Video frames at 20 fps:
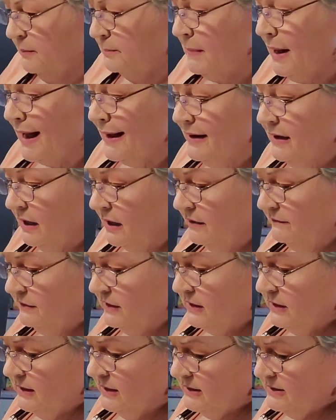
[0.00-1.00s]
in my
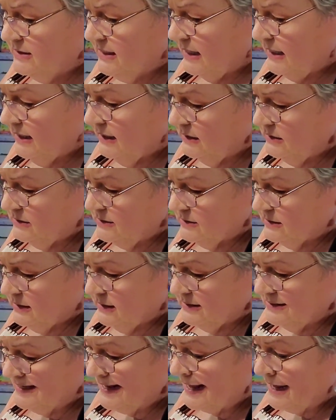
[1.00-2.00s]
oven, it takes
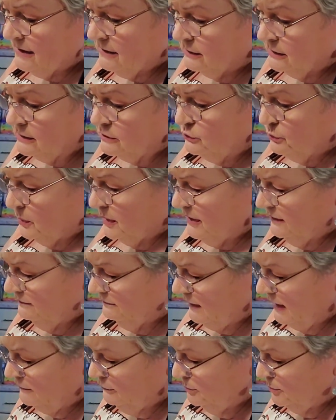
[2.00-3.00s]
exactly
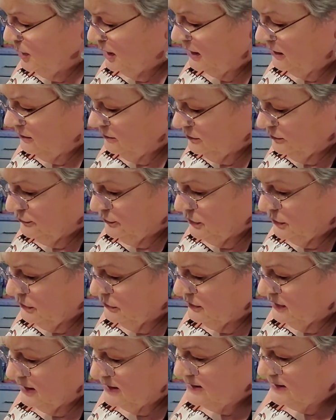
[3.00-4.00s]
25 minutes
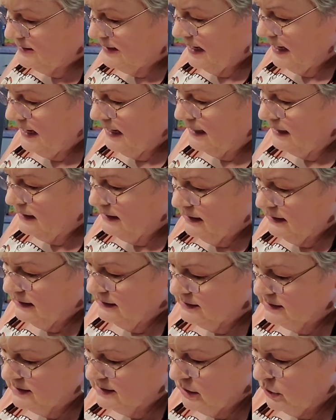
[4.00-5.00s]
for this cake.
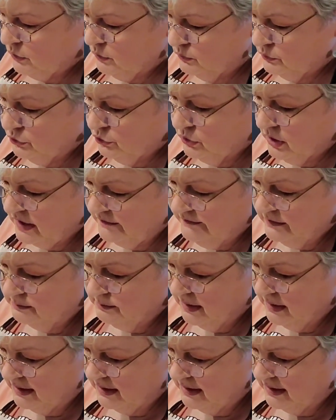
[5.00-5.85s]
So your oven